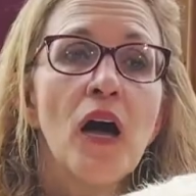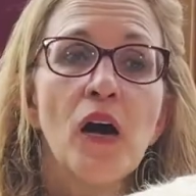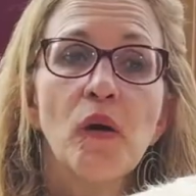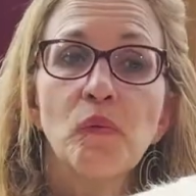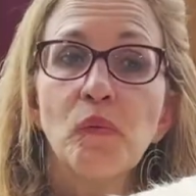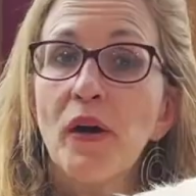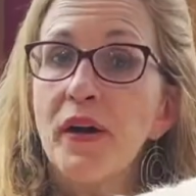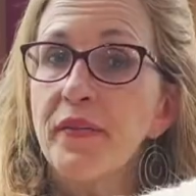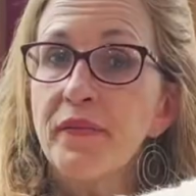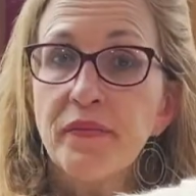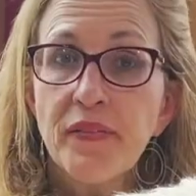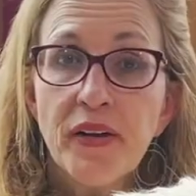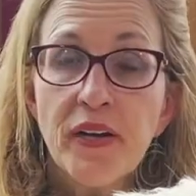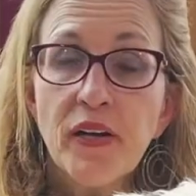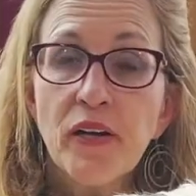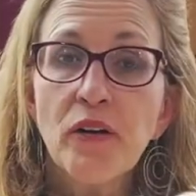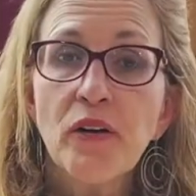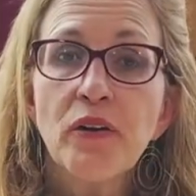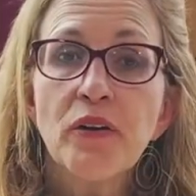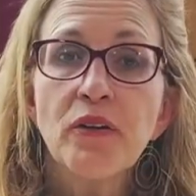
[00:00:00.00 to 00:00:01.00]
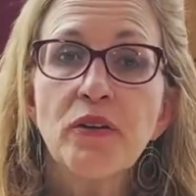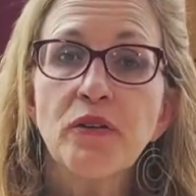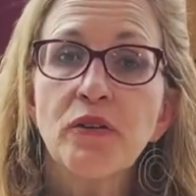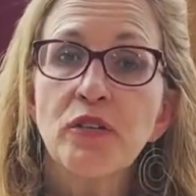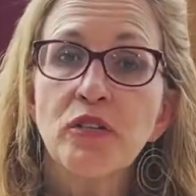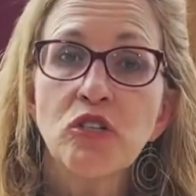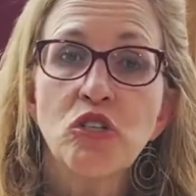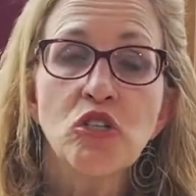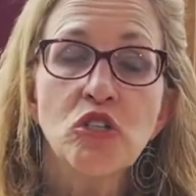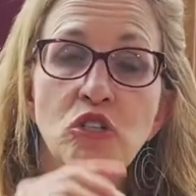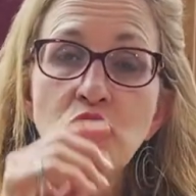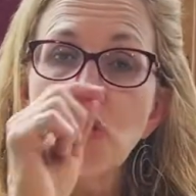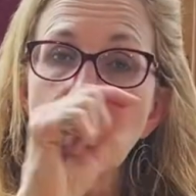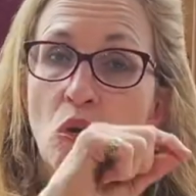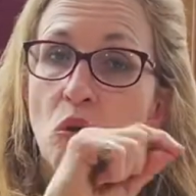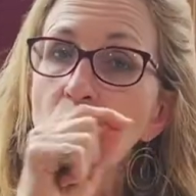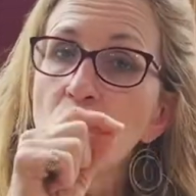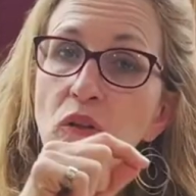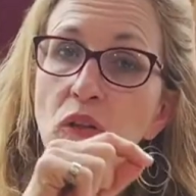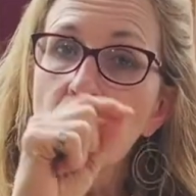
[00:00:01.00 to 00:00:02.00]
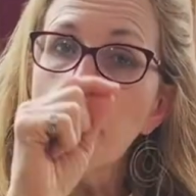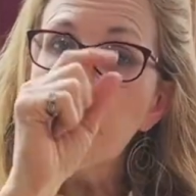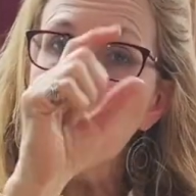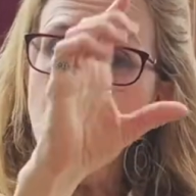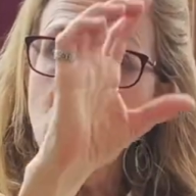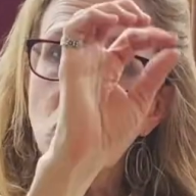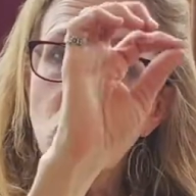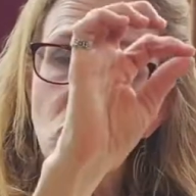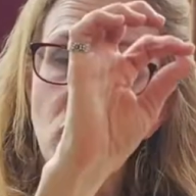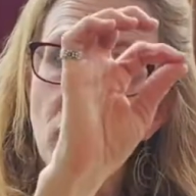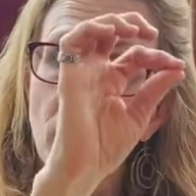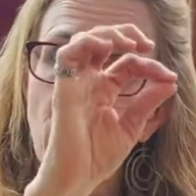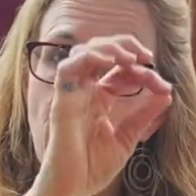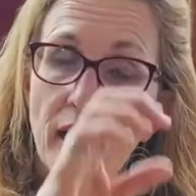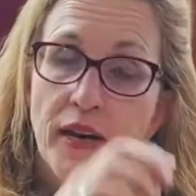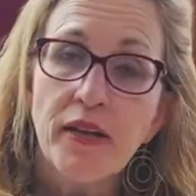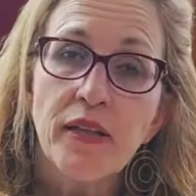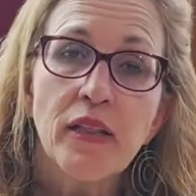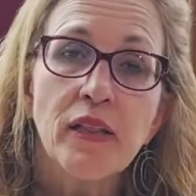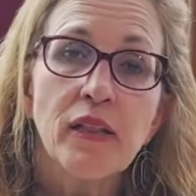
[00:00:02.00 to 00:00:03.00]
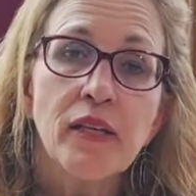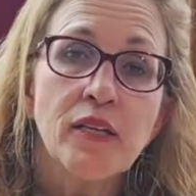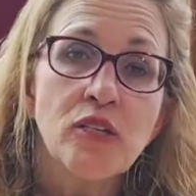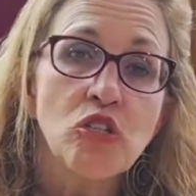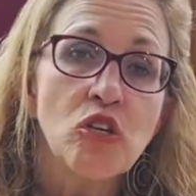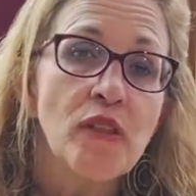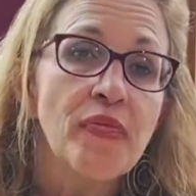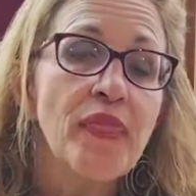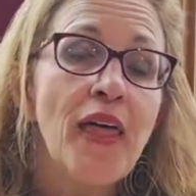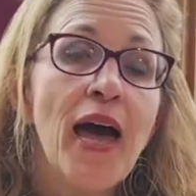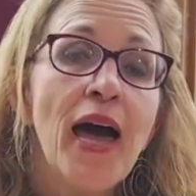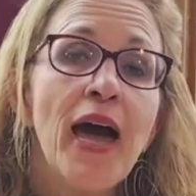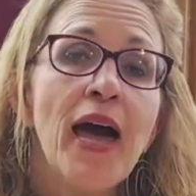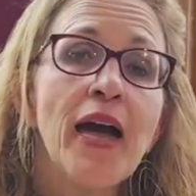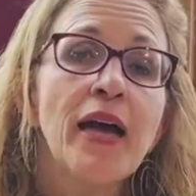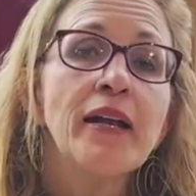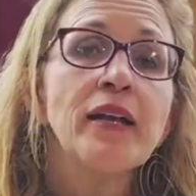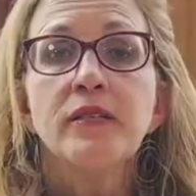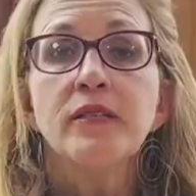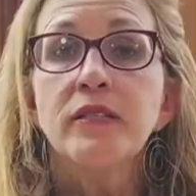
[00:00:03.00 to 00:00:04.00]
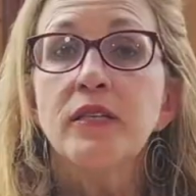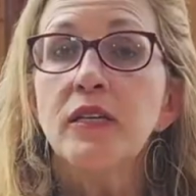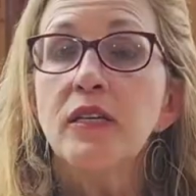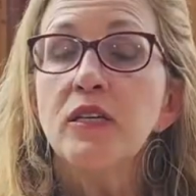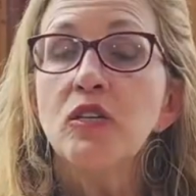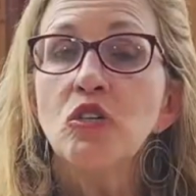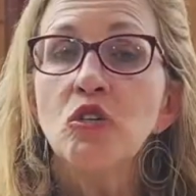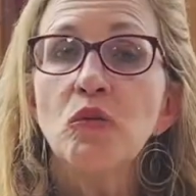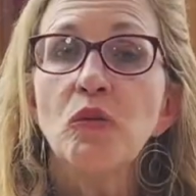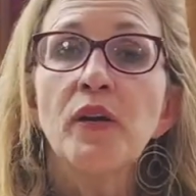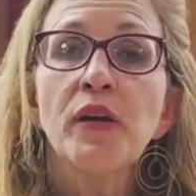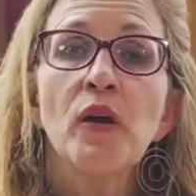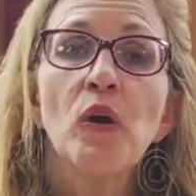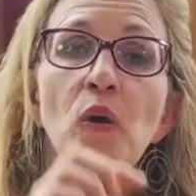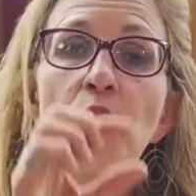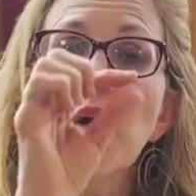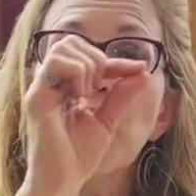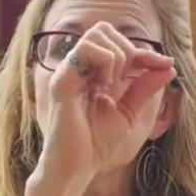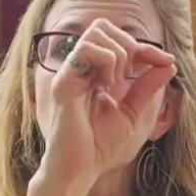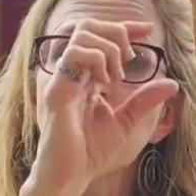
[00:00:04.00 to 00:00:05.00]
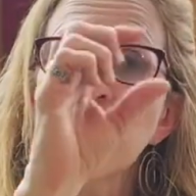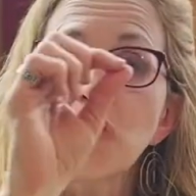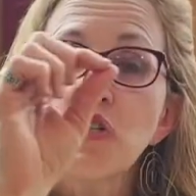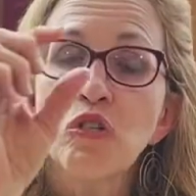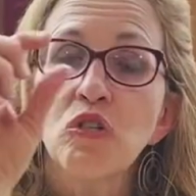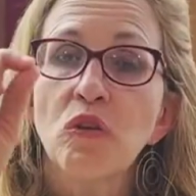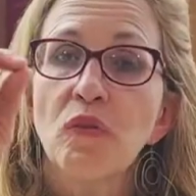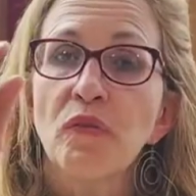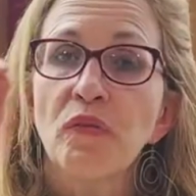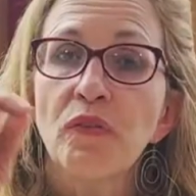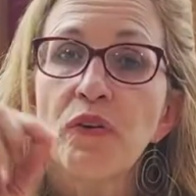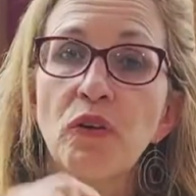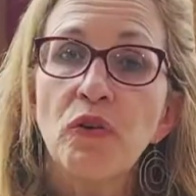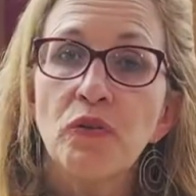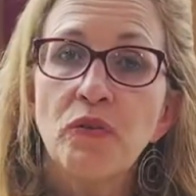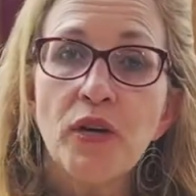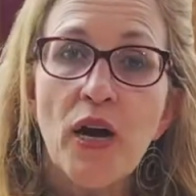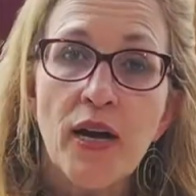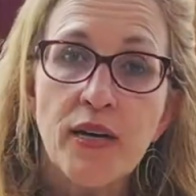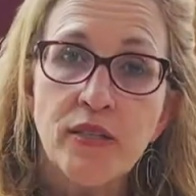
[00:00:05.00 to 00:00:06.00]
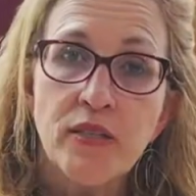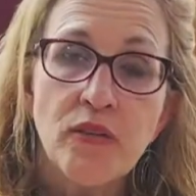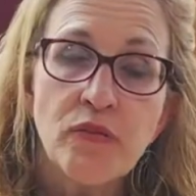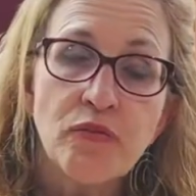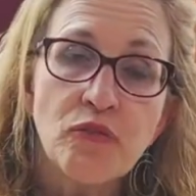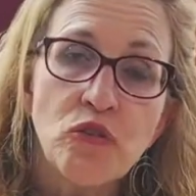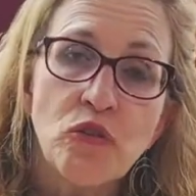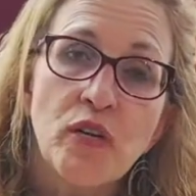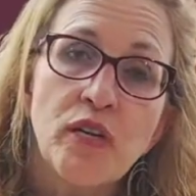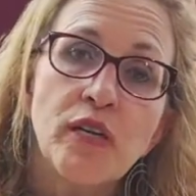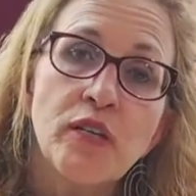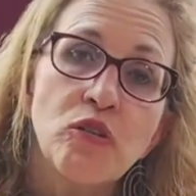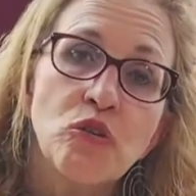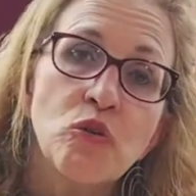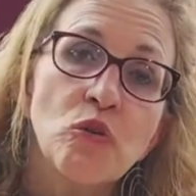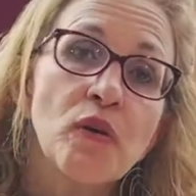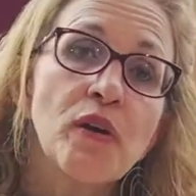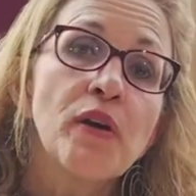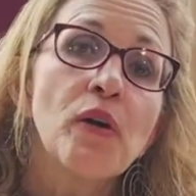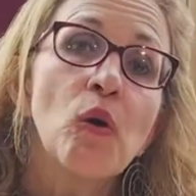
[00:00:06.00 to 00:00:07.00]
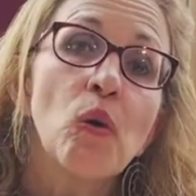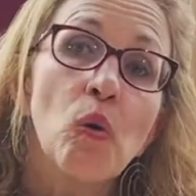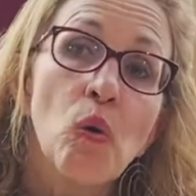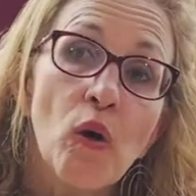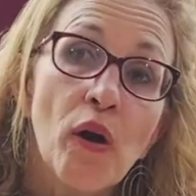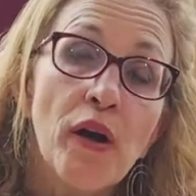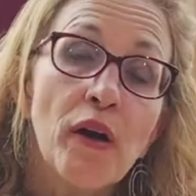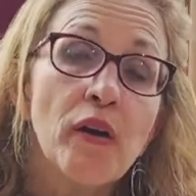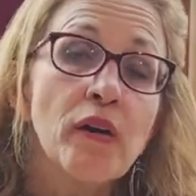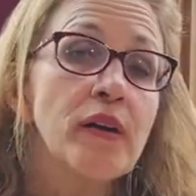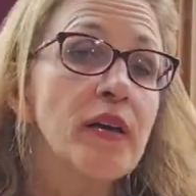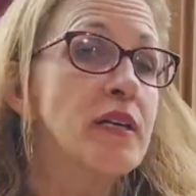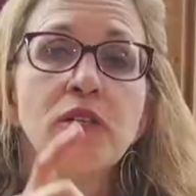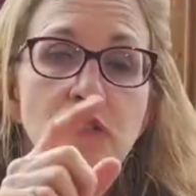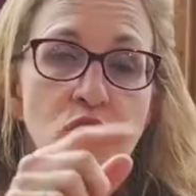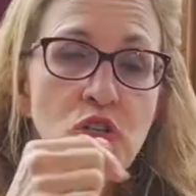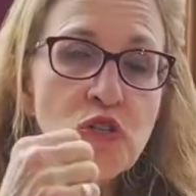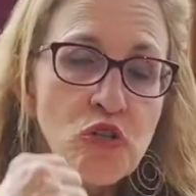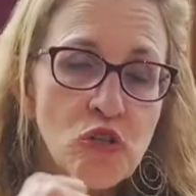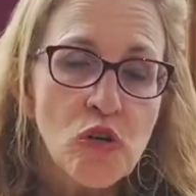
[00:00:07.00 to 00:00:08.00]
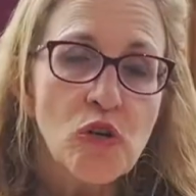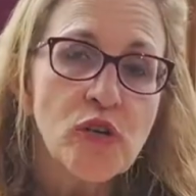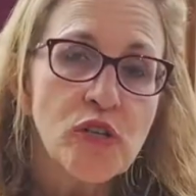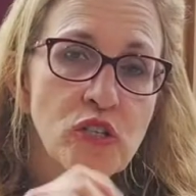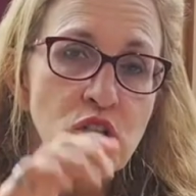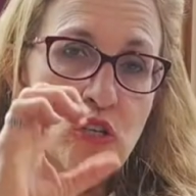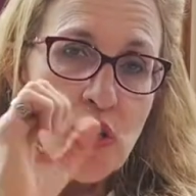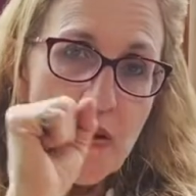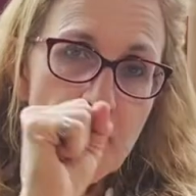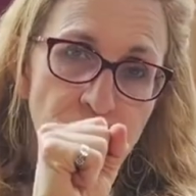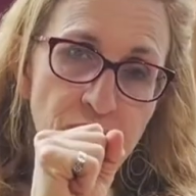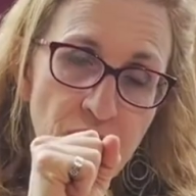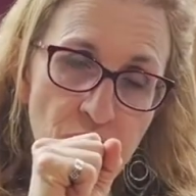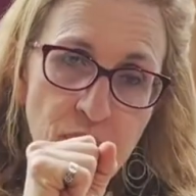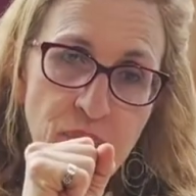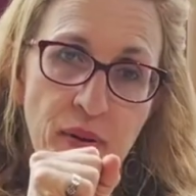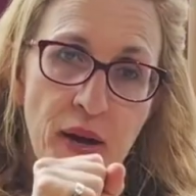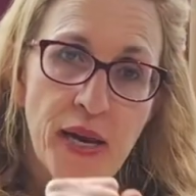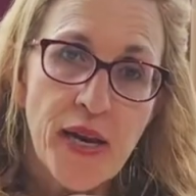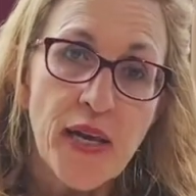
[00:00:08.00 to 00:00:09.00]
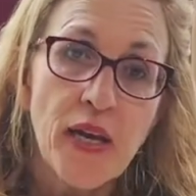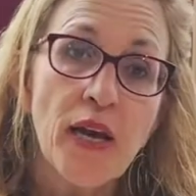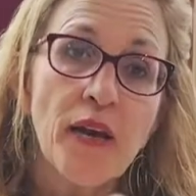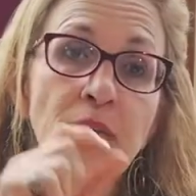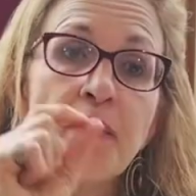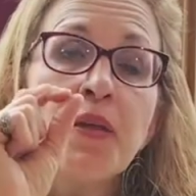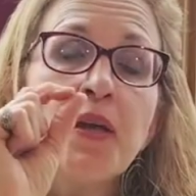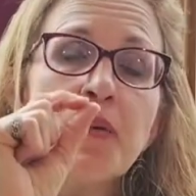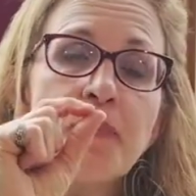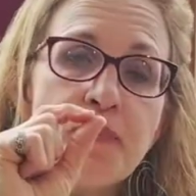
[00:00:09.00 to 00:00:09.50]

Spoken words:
White vinegar, you can just soak the leash, the end of the leash in that. Tea tree oil, just a few dots of tea tree oil can discourage them from biting it.